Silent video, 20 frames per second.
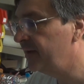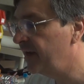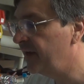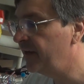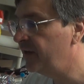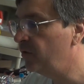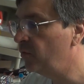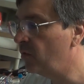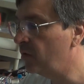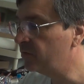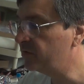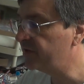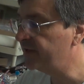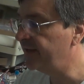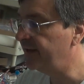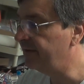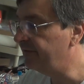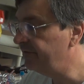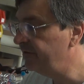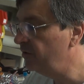Yeah, you won't
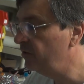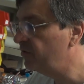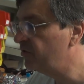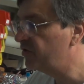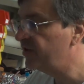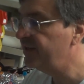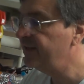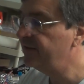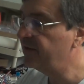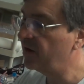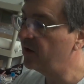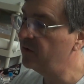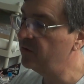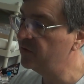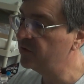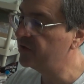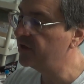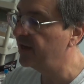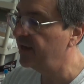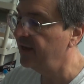see. If you see
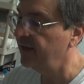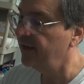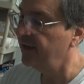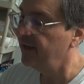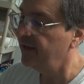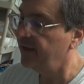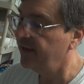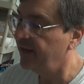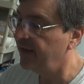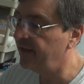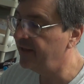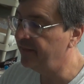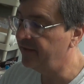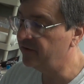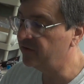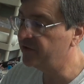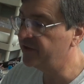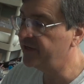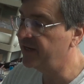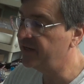those, and
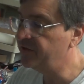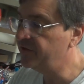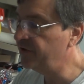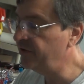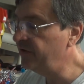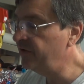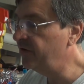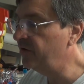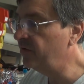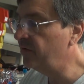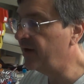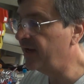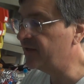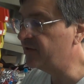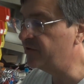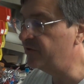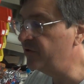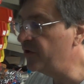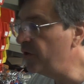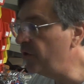they're sent to you
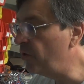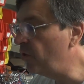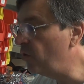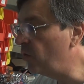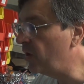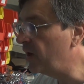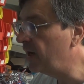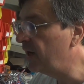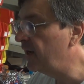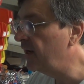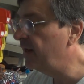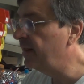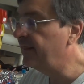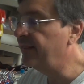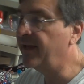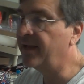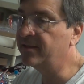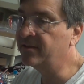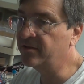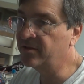as new,
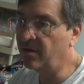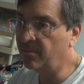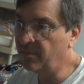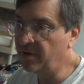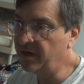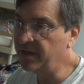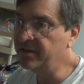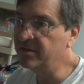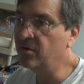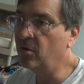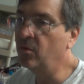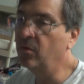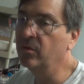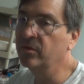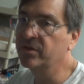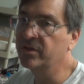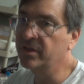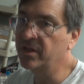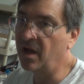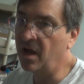that's somebody's
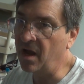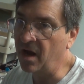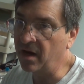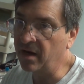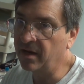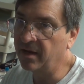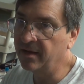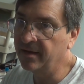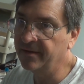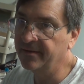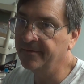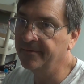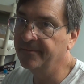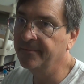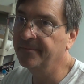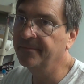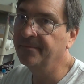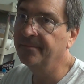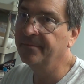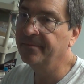old stock.
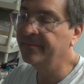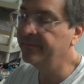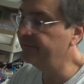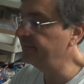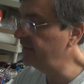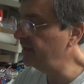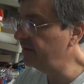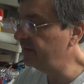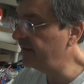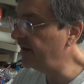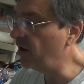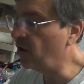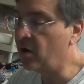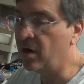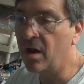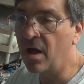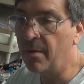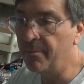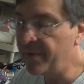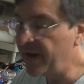They are
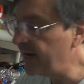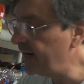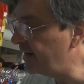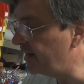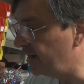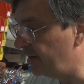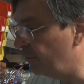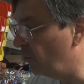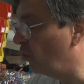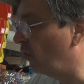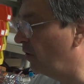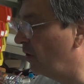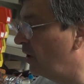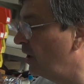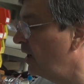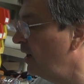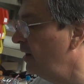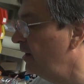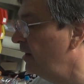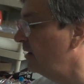not made anymore.
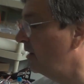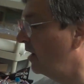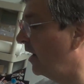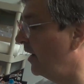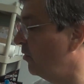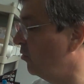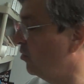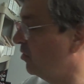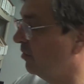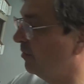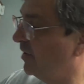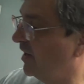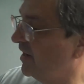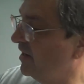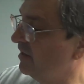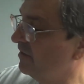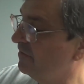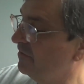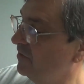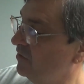I order
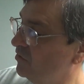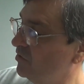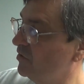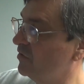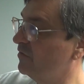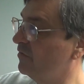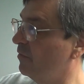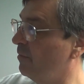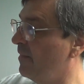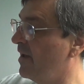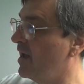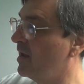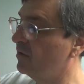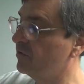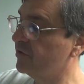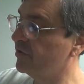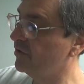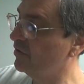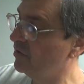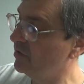plenty of fuses from
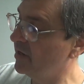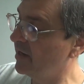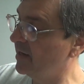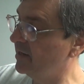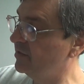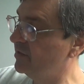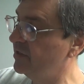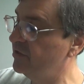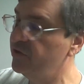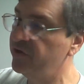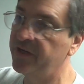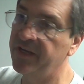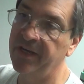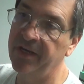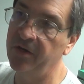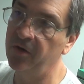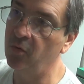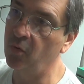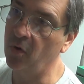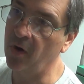Mauser and
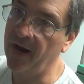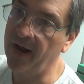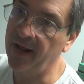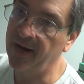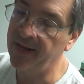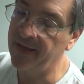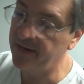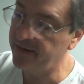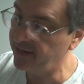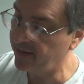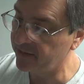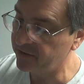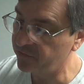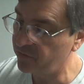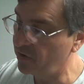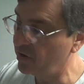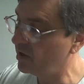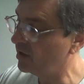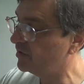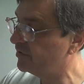DigiKey or Allied
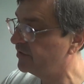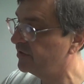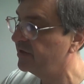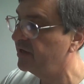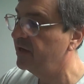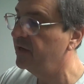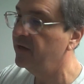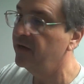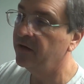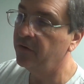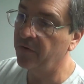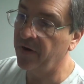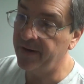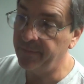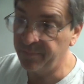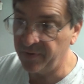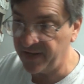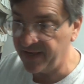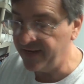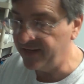Electronics.
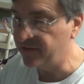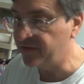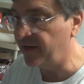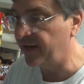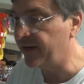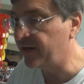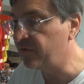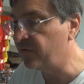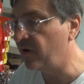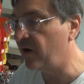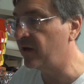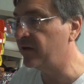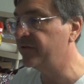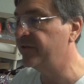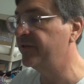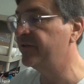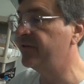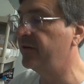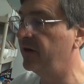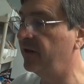Great Plains
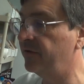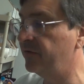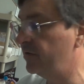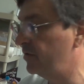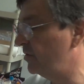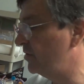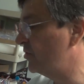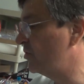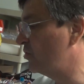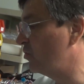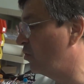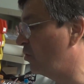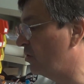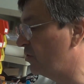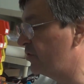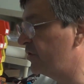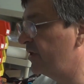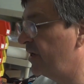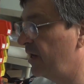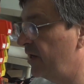Electronics is another good
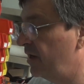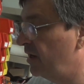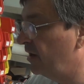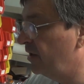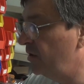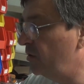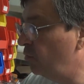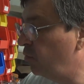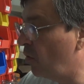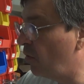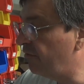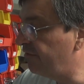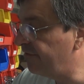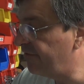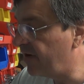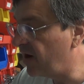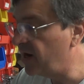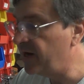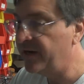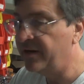source. You won't
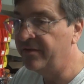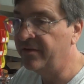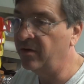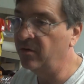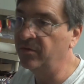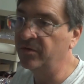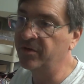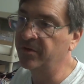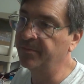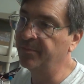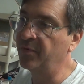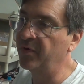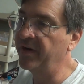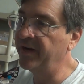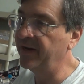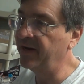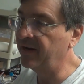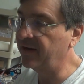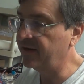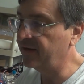find those
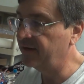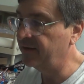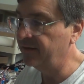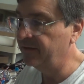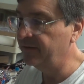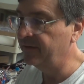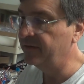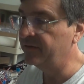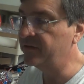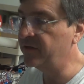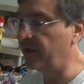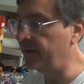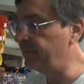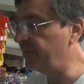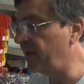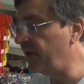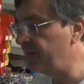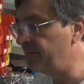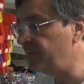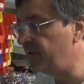spring type
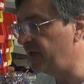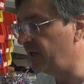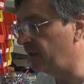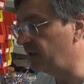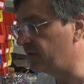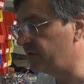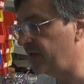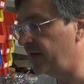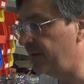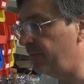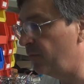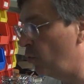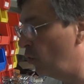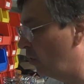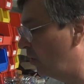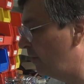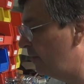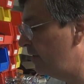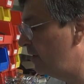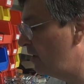MDLs
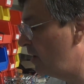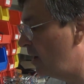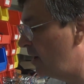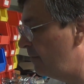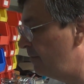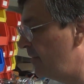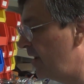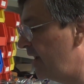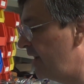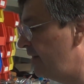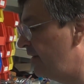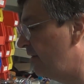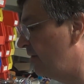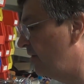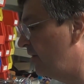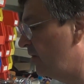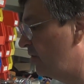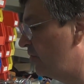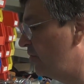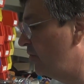anymore. They're not made,
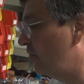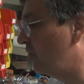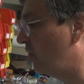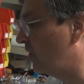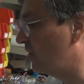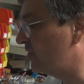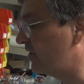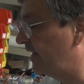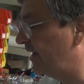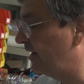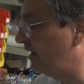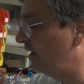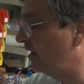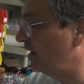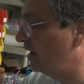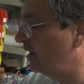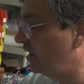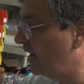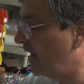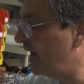they're too costly.
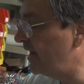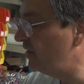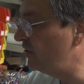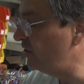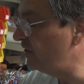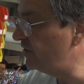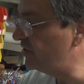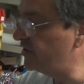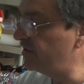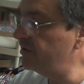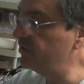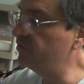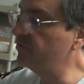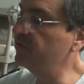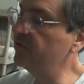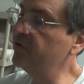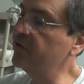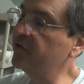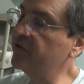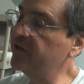AGCs
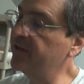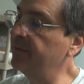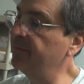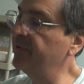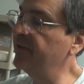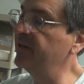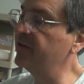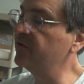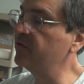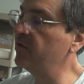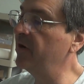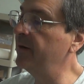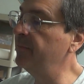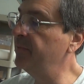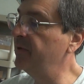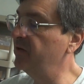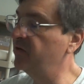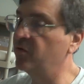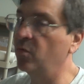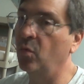are just simply a straight
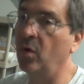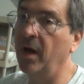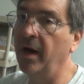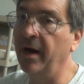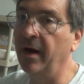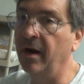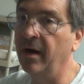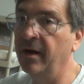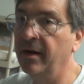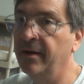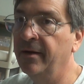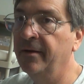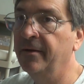piece of wire.